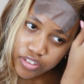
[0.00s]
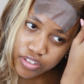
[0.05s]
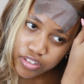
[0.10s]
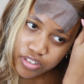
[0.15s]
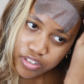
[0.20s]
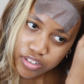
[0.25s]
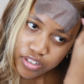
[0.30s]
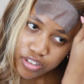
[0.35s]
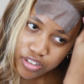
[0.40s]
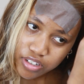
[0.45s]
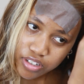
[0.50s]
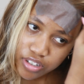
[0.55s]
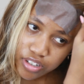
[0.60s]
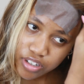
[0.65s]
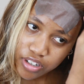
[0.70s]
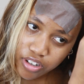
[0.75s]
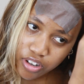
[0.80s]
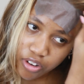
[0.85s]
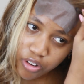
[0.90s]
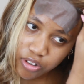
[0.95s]
Just
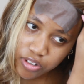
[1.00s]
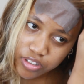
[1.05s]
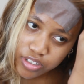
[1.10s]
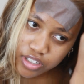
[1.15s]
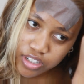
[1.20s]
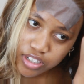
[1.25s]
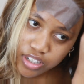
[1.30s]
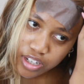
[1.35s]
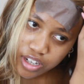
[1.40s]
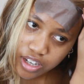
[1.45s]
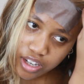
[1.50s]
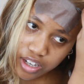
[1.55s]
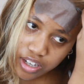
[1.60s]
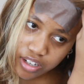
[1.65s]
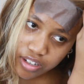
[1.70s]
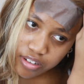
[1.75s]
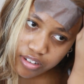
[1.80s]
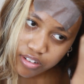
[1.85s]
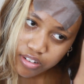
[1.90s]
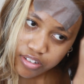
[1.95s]
hold it
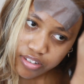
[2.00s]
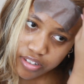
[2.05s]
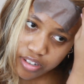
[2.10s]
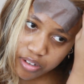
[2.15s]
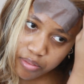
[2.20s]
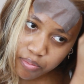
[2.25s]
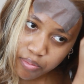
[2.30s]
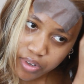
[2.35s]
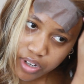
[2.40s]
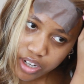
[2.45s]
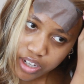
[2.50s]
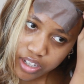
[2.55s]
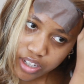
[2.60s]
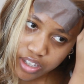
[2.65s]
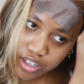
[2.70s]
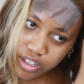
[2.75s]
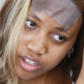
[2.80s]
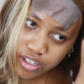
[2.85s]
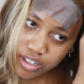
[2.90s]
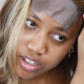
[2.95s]
and start
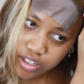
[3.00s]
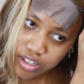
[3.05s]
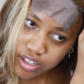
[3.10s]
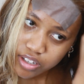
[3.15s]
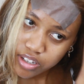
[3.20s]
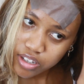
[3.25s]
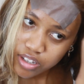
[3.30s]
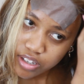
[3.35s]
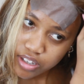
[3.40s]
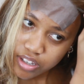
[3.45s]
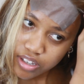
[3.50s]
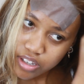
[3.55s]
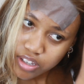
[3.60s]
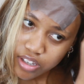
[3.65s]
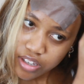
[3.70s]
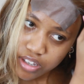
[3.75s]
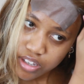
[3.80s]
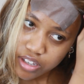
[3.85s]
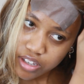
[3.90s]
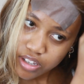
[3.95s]
plucking.
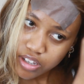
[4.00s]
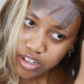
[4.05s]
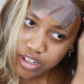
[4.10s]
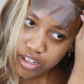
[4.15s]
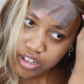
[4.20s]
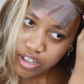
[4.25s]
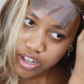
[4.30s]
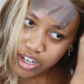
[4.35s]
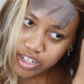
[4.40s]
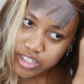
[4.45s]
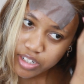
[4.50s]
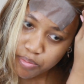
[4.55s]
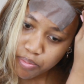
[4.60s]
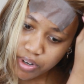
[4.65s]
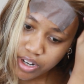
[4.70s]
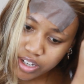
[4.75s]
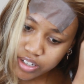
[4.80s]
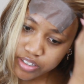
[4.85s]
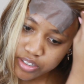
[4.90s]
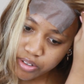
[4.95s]
It actually
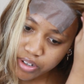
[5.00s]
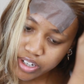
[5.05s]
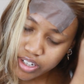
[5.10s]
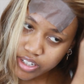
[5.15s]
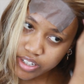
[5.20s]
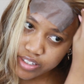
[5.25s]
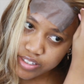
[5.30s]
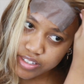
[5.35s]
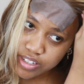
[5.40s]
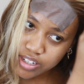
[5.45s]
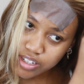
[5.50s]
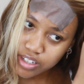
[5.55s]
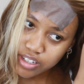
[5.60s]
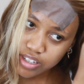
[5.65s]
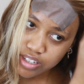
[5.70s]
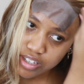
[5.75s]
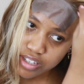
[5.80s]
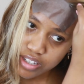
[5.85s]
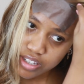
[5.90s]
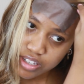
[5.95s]
plucks quite
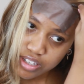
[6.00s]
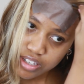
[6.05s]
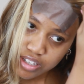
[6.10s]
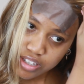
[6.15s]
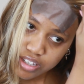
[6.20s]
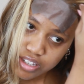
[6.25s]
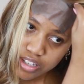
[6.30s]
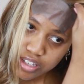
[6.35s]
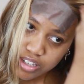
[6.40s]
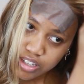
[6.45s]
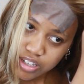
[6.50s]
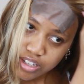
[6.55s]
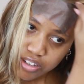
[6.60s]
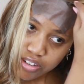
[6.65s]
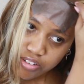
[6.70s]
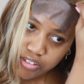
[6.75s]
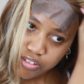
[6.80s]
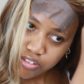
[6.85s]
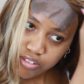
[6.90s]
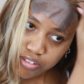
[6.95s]
easily.
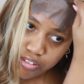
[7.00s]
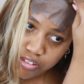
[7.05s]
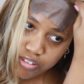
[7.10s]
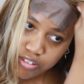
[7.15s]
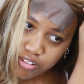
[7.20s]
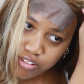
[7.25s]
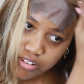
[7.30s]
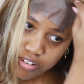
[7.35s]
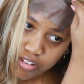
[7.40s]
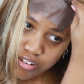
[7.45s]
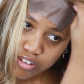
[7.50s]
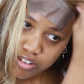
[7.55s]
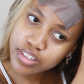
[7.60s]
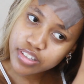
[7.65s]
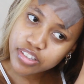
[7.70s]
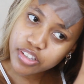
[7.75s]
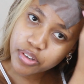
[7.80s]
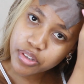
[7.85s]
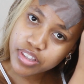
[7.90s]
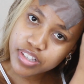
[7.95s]
Ooh.
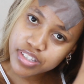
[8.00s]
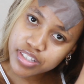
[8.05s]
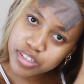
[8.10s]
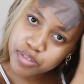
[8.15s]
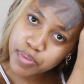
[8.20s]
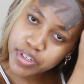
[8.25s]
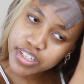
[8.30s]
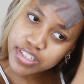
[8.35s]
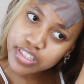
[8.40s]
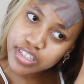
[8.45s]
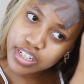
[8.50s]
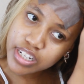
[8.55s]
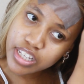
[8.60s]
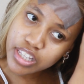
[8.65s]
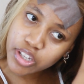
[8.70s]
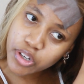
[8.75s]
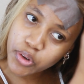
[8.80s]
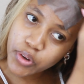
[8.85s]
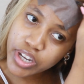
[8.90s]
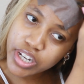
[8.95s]
So this is basically
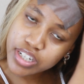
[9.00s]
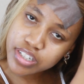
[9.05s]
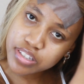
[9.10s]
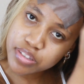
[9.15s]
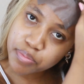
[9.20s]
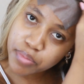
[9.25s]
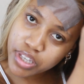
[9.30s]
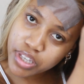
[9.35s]
the quickest